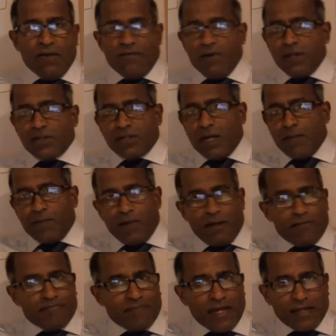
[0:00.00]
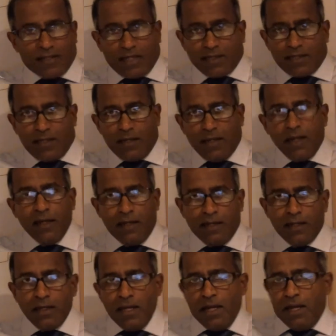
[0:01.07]
For example, as I said
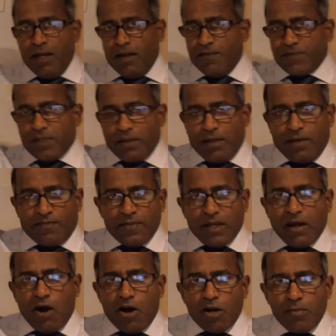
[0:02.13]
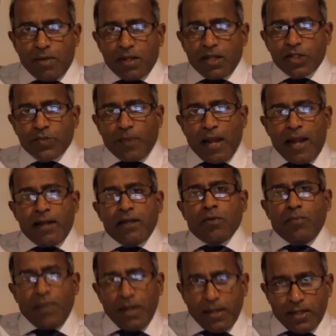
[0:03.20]
earlier, if the government is planning to
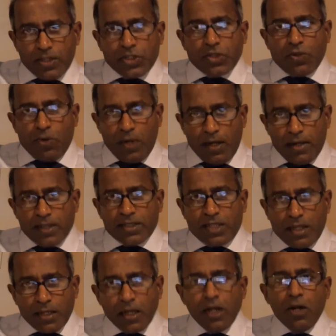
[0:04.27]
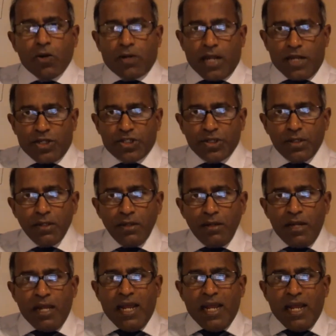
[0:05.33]
build a school in a certain location,